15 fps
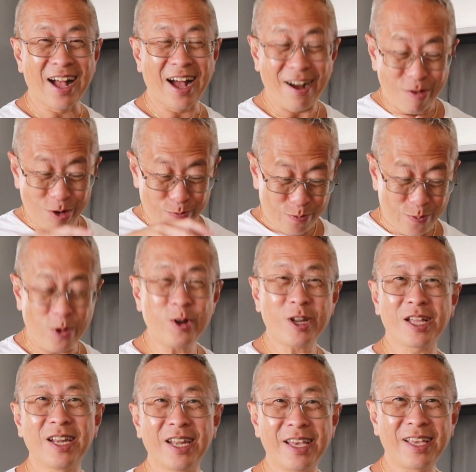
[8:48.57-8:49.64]
I will put
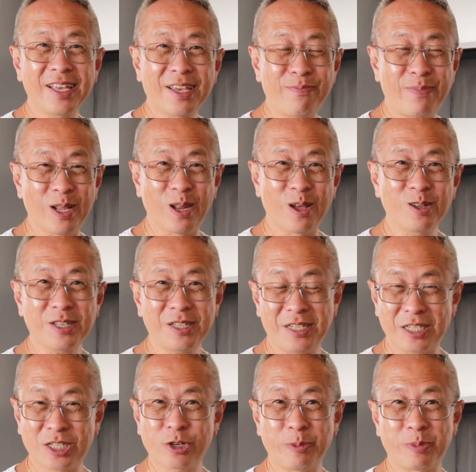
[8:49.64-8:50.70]
a link below the
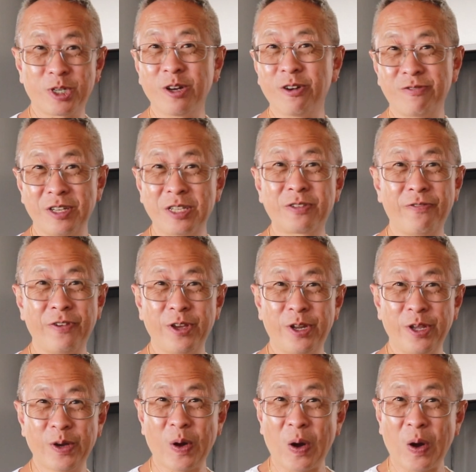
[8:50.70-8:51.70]
description of this video